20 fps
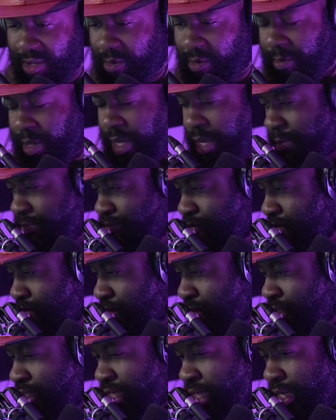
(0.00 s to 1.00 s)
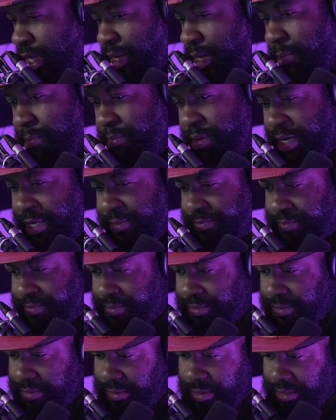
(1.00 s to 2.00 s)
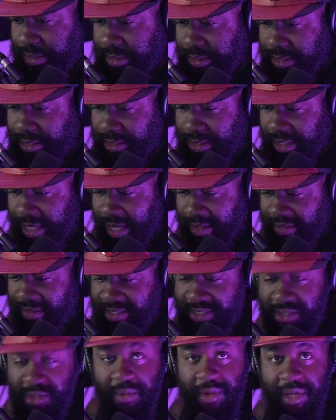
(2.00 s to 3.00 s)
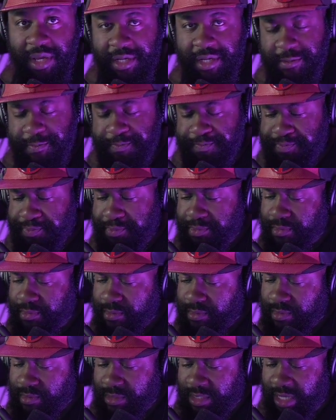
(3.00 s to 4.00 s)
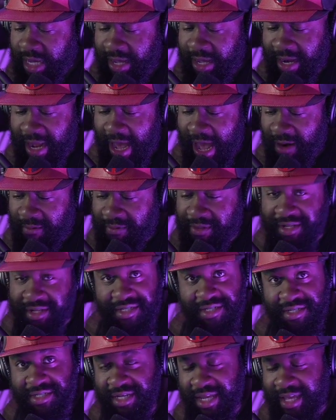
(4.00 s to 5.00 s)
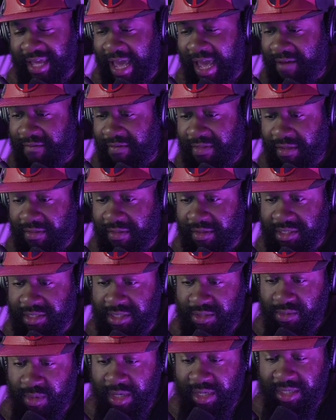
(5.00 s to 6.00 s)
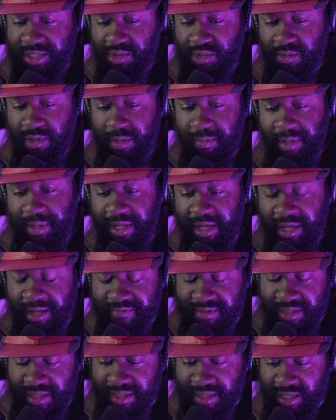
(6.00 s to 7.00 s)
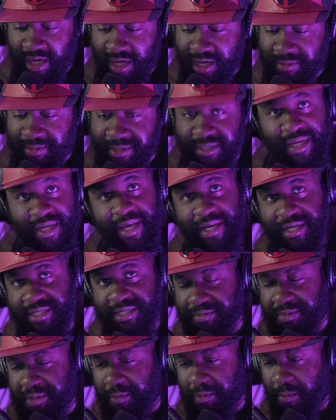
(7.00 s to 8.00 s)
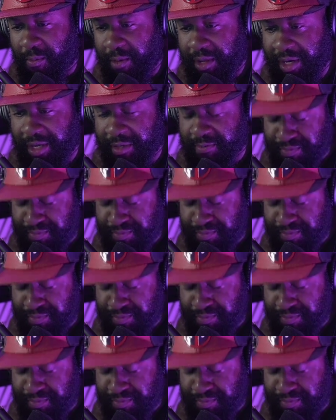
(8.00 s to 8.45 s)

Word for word: old man, but this is who he is. And I don't think this is a gaffe. I think this is what he truly believes. And he thought he was saying something witty